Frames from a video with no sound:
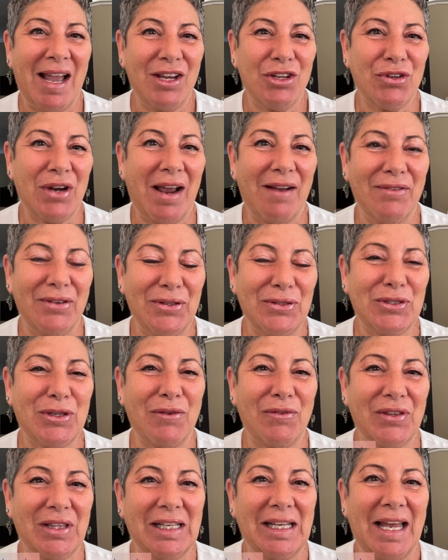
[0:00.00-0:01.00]
travels
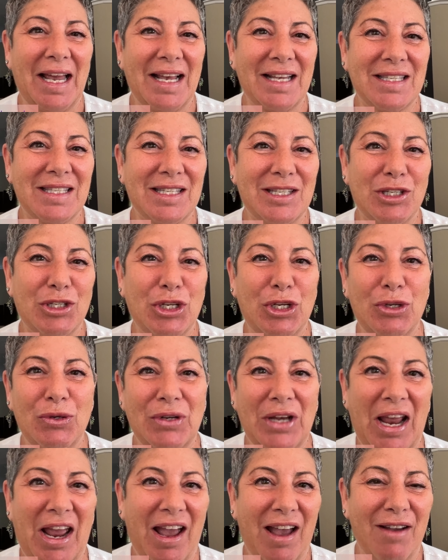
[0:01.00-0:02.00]
over the last two and
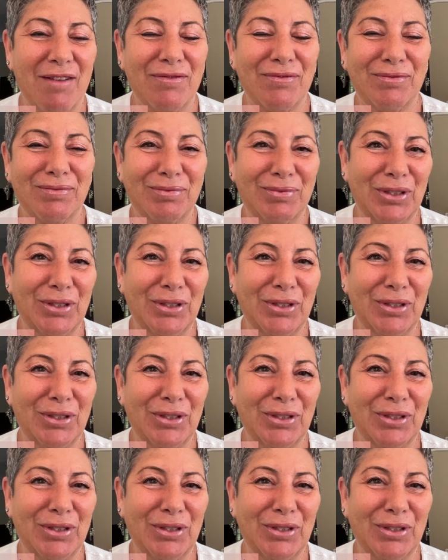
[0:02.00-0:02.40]
a half